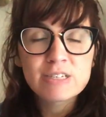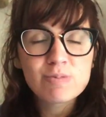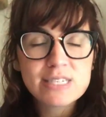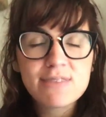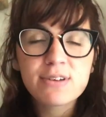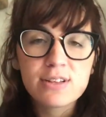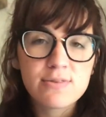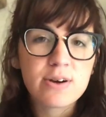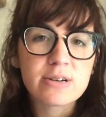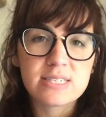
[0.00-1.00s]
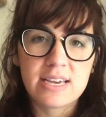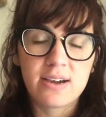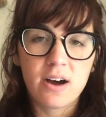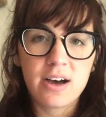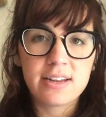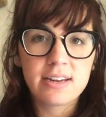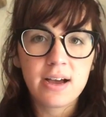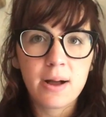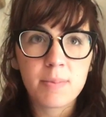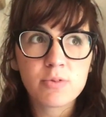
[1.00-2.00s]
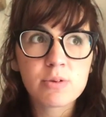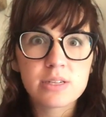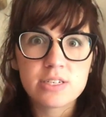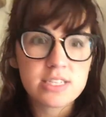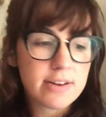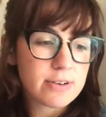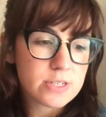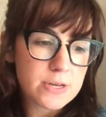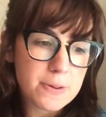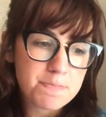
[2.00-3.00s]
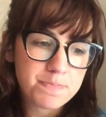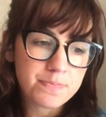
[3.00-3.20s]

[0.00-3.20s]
specifically focusing on religious diversity.